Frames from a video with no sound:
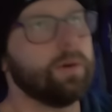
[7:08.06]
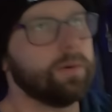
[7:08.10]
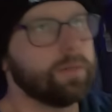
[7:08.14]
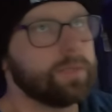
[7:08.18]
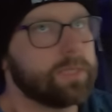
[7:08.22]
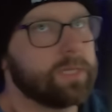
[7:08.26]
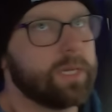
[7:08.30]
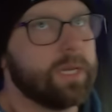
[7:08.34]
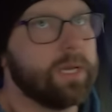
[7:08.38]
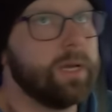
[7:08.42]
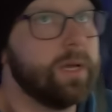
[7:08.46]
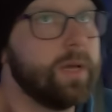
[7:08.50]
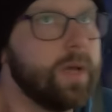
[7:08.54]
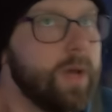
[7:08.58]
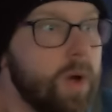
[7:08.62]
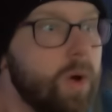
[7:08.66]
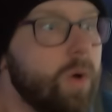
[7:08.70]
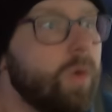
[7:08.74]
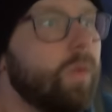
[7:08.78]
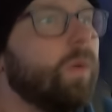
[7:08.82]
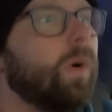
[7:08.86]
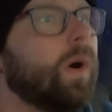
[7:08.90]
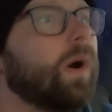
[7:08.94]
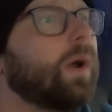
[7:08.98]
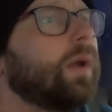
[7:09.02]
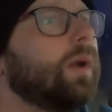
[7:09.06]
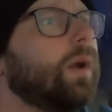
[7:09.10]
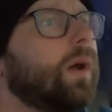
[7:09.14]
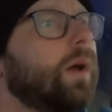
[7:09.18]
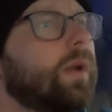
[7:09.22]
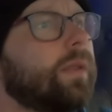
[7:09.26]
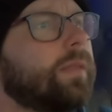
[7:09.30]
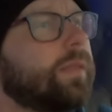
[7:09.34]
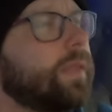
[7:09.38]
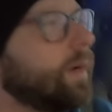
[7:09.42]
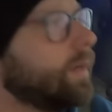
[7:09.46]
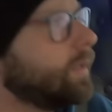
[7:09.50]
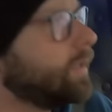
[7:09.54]
I was working
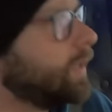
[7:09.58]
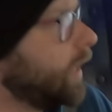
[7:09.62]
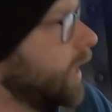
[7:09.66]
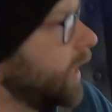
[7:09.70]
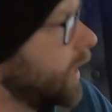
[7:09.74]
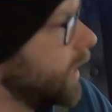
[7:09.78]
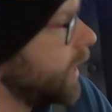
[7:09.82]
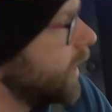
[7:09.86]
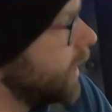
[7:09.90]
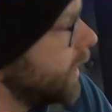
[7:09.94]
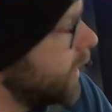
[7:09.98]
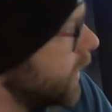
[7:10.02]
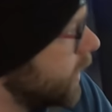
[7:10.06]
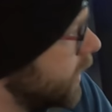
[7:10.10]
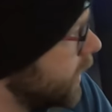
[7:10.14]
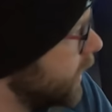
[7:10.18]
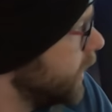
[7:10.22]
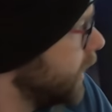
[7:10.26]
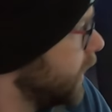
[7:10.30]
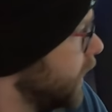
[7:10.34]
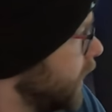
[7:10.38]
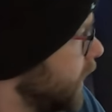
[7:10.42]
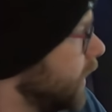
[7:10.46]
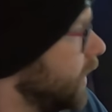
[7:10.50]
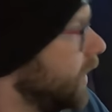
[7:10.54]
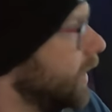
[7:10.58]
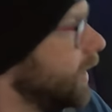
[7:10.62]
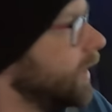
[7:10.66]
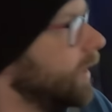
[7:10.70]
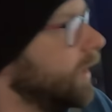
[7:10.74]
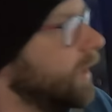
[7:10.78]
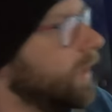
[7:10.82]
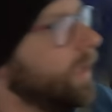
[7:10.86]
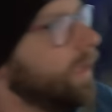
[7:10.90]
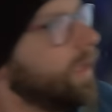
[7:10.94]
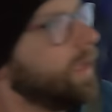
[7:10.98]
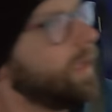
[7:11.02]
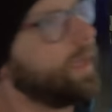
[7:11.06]
on it there today
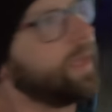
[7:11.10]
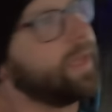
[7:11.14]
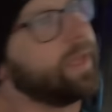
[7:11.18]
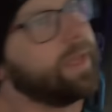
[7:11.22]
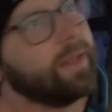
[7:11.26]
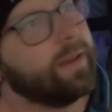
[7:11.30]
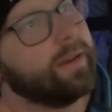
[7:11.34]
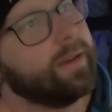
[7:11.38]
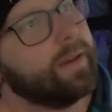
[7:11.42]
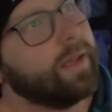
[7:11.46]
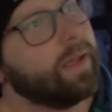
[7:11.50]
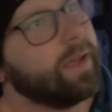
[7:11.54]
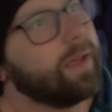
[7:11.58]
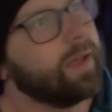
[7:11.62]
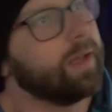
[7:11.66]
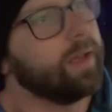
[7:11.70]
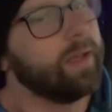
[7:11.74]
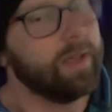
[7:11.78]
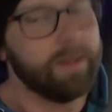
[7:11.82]
and uh,